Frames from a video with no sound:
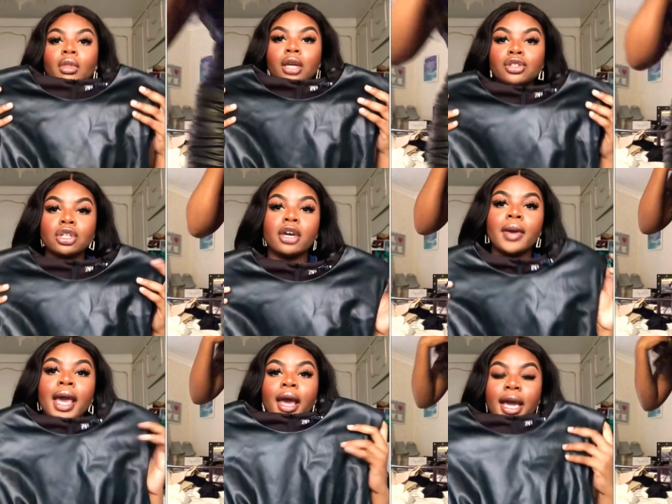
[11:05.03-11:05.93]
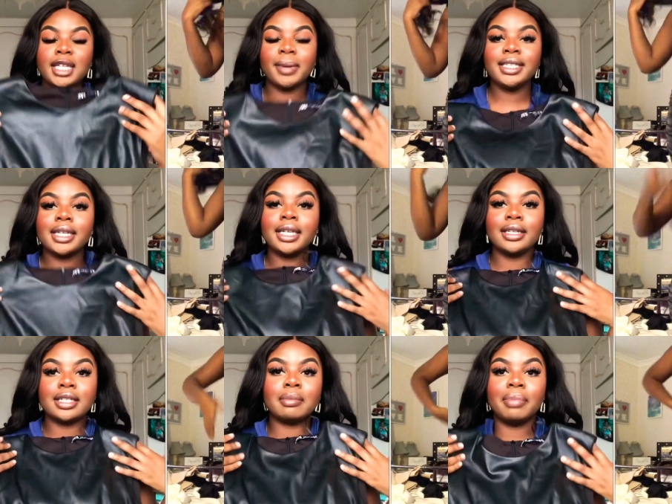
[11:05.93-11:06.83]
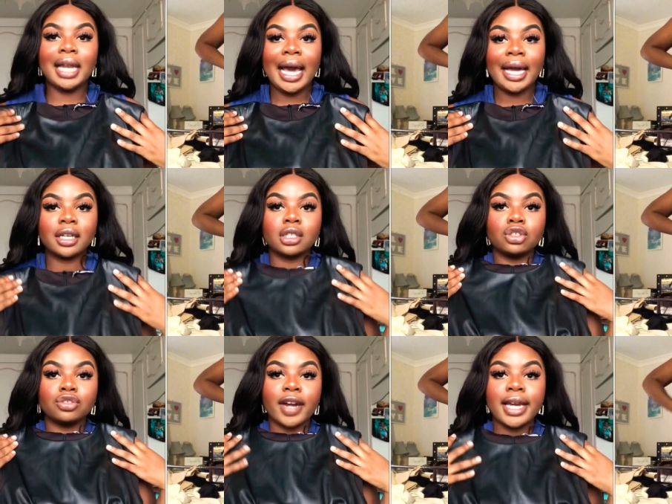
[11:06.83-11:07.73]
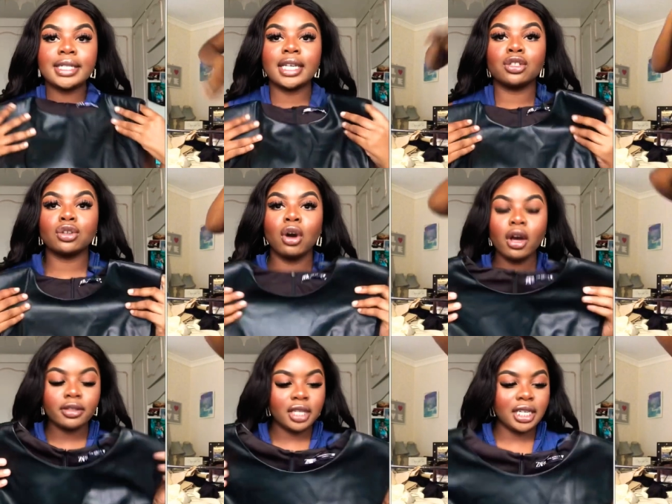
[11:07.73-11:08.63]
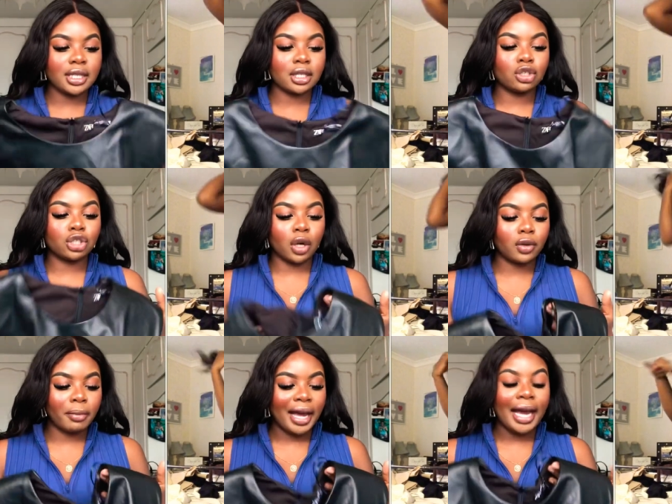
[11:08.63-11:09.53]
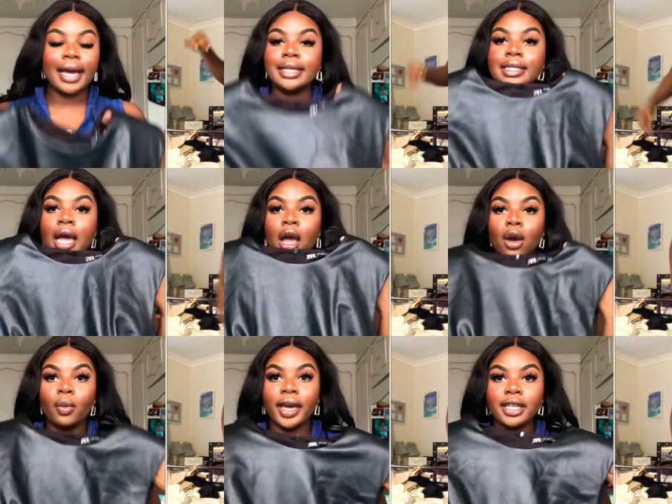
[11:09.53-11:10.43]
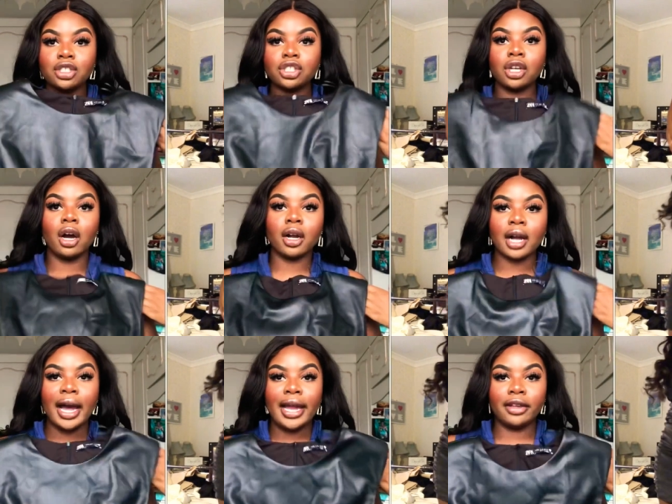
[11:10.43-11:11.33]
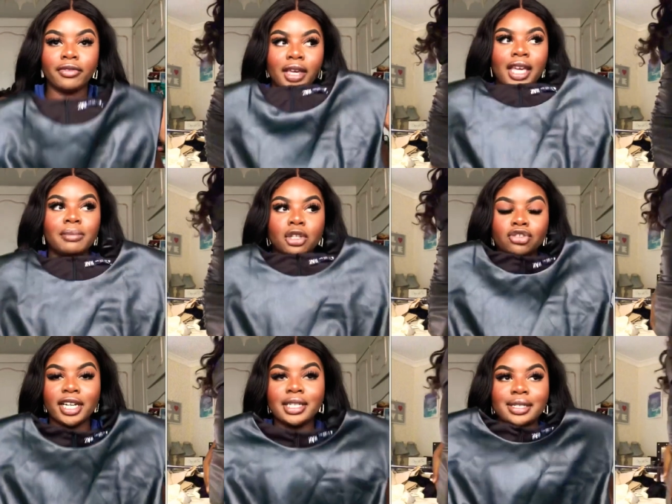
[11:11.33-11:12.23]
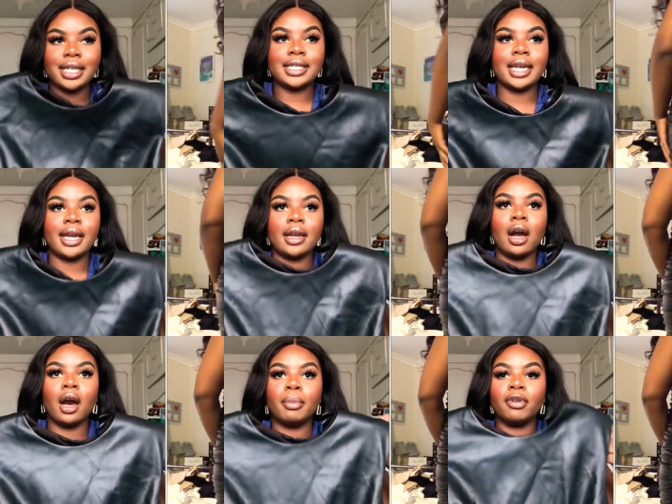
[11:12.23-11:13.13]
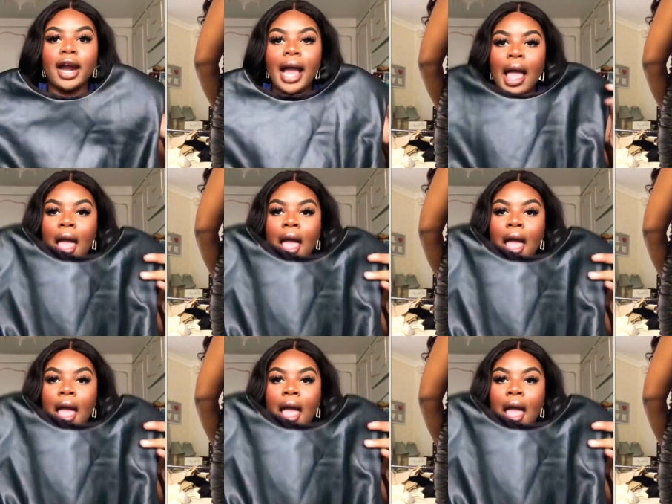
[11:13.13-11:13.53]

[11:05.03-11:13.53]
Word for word: So it's basically this black dress. It's got these shoulder pads which kind of keep the dress sitting upright